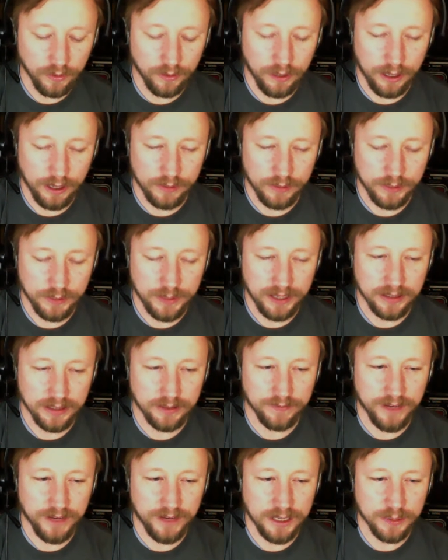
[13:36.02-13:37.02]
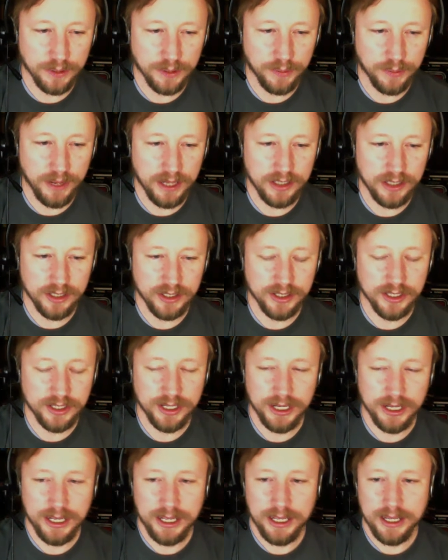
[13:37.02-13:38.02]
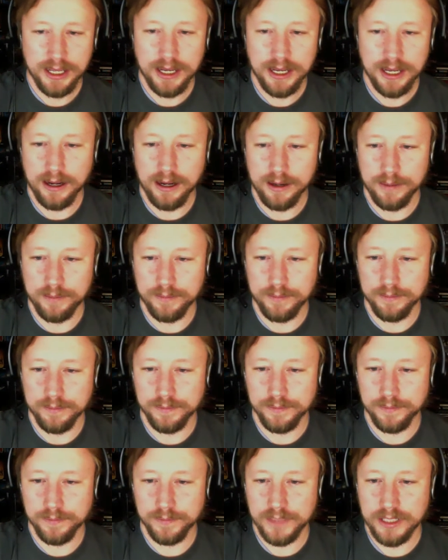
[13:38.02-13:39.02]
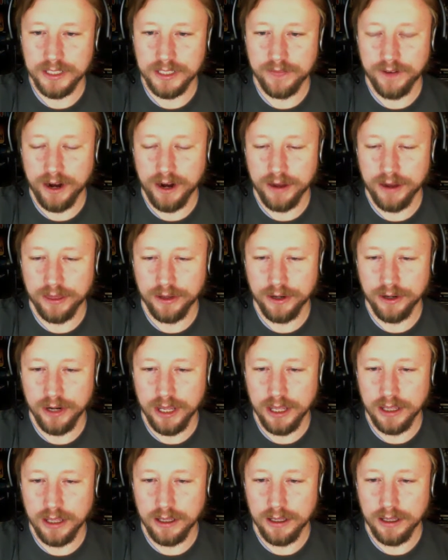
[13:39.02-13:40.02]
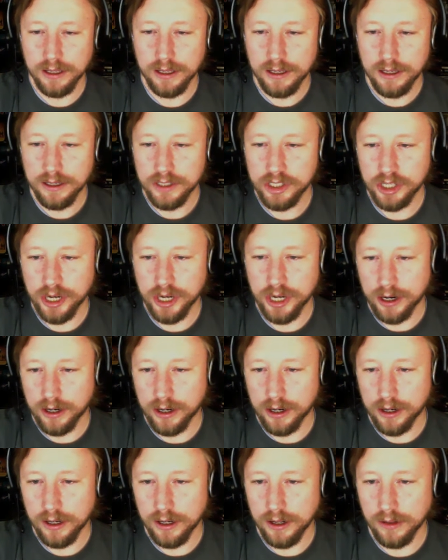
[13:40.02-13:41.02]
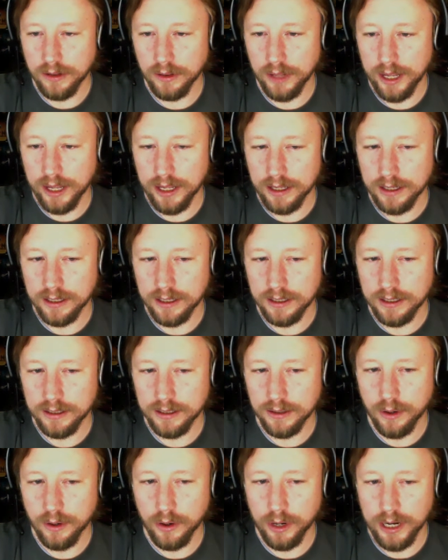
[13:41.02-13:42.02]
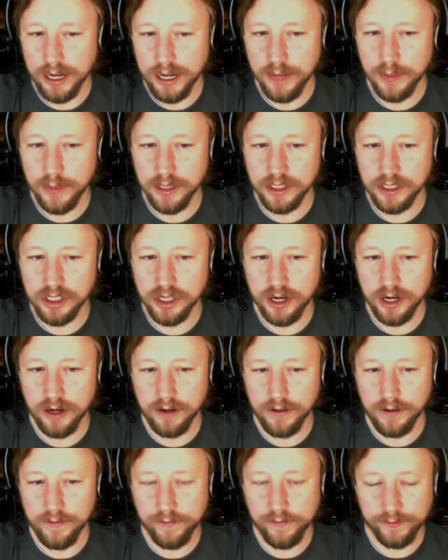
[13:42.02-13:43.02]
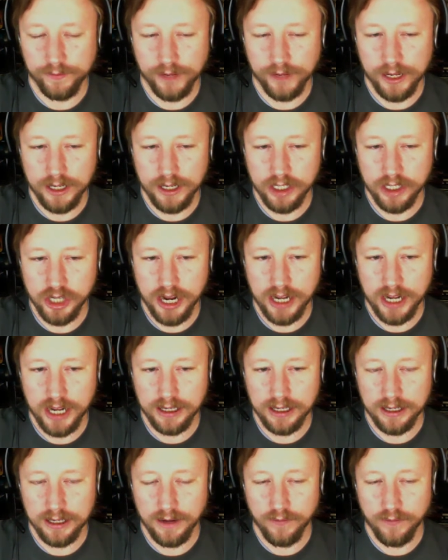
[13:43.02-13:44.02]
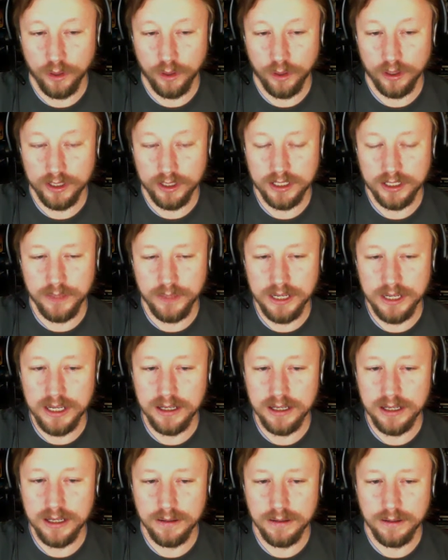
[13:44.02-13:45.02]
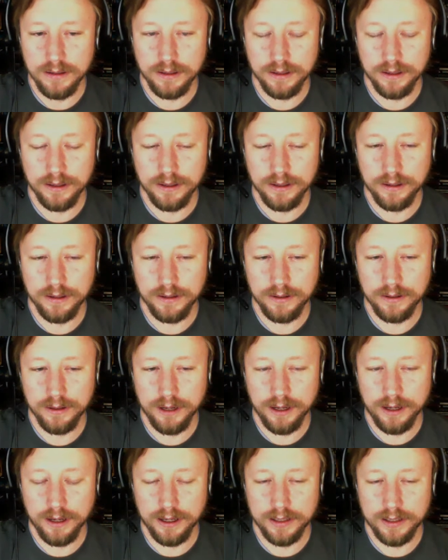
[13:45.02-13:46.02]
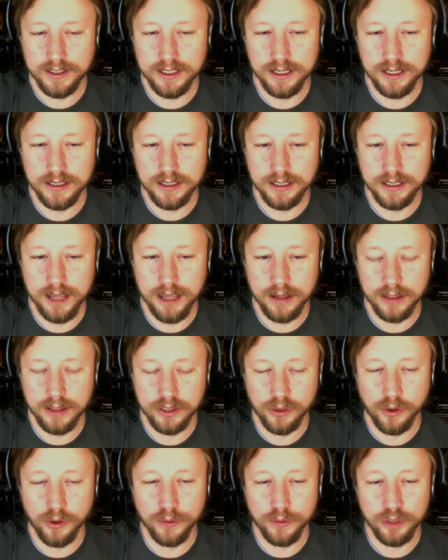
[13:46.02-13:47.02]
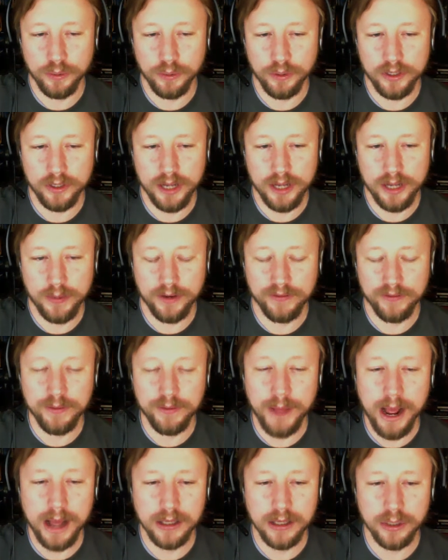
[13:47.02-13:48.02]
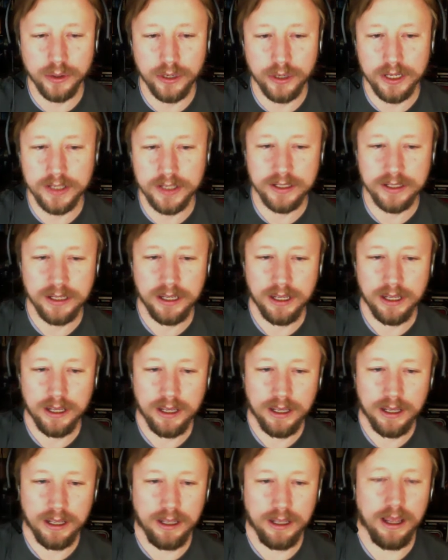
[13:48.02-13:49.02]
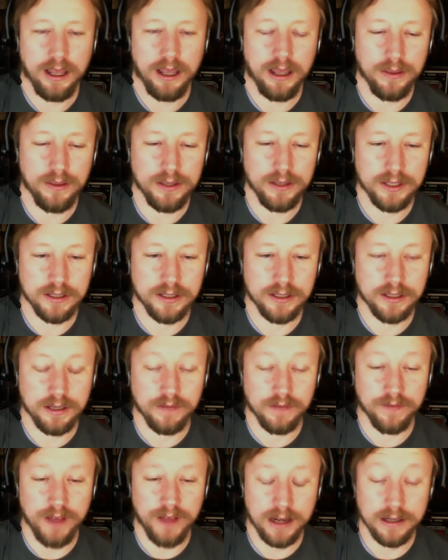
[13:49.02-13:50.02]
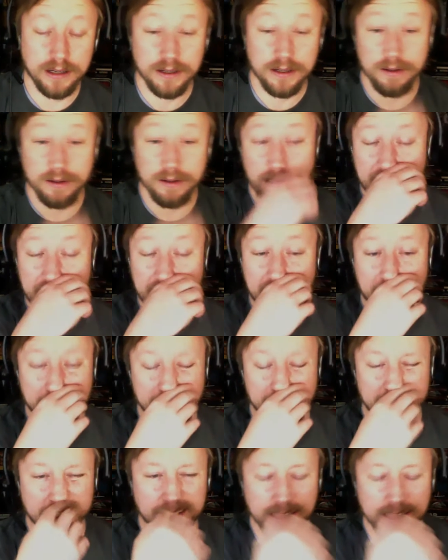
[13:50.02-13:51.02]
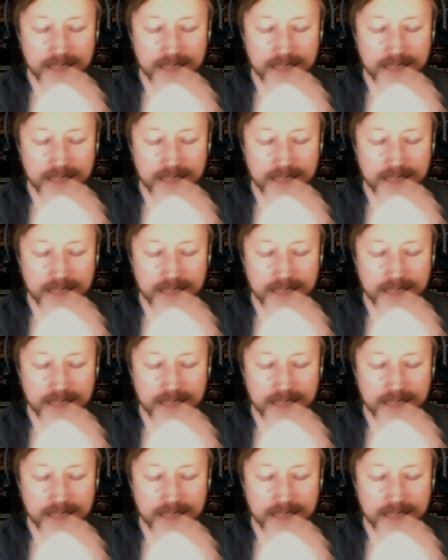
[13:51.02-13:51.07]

respective Facebook pages. Sithfire 30 shared a link or an image of a shot of what looks to be 6th scale Stormtroopers coming from Hot Toys. And this is in fact the case,